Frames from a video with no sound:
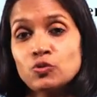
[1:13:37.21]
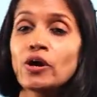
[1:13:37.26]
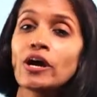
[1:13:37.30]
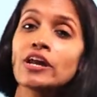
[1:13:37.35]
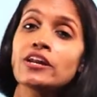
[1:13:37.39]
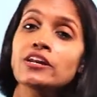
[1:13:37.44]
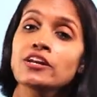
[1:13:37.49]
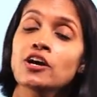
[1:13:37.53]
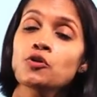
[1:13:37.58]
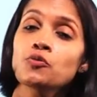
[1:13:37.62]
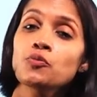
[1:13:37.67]

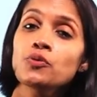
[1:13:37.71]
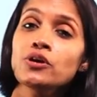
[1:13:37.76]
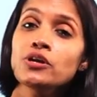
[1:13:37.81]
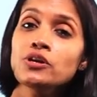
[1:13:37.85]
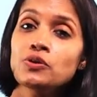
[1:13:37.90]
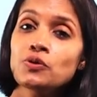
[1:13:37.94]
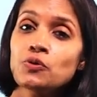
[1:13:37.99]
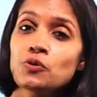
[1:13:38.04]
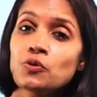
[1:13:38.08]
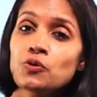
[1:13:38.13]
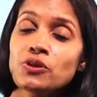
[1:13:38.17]
And now we
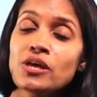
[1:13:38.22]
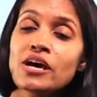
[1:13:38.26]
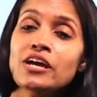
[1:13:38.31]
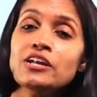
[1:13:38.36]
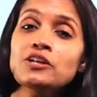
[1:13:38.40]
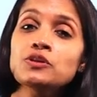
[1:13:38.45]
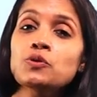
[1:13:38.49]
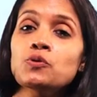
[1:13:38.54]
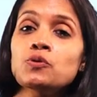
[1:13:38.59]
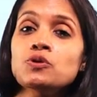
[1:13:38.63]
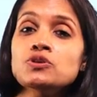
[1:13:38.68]
know
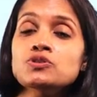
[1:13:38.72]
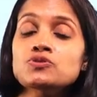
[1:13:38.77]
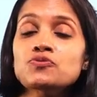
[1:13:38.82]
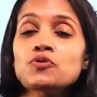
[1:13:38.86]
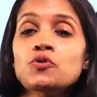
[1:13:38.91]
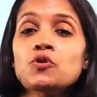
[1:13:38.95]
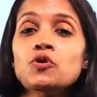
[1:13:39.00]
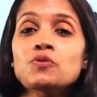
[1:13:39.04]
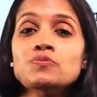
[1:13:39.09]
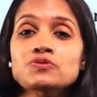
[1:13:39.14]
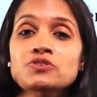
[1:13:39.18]
that those
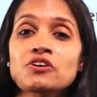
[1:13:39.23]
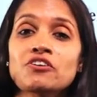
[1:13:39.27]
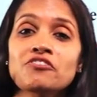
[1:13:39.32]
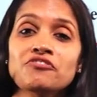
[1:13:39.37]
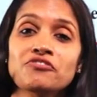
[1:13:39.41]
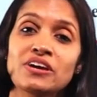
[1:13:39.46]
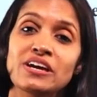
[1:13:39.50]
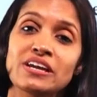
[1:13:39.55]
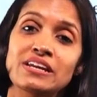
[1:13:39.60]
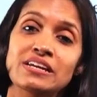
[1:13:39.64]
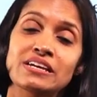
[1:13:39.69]
forms of
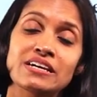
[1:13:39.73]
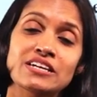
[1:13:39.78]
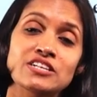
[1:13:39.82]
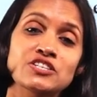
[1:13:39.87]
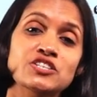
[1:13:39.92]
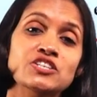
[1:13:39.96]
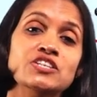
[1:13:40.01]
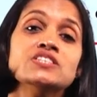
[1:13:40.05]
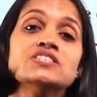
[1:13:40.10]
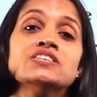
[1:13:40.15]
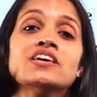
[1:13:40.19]

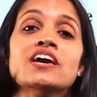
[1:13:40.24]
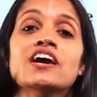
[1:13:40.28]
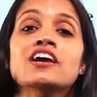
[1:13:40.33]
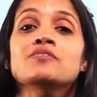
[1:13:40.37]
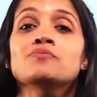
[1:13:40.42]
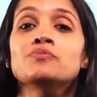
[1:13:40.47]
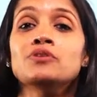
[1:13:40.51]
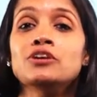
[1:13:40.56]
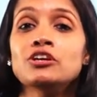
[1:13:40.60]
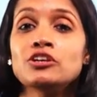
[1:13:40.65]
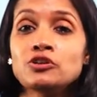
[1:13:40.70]
energies
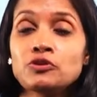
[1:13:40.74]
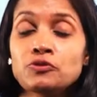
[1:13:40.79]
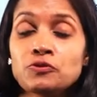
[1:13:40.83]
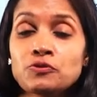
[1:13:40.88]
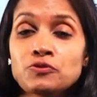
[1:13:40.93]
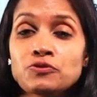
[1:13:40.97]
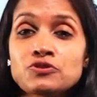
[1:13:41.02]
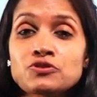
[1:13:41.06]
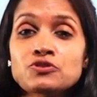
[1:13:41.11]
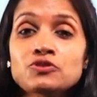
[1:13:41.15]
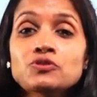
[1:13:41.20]
can be
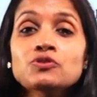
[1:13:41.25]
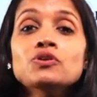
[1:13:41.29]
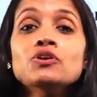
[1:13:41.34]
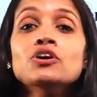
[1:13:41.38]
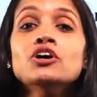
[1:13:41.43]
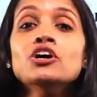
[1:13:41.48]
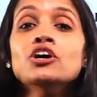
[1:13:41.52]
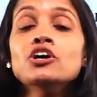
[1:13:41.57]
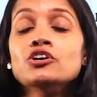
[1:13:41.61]
used to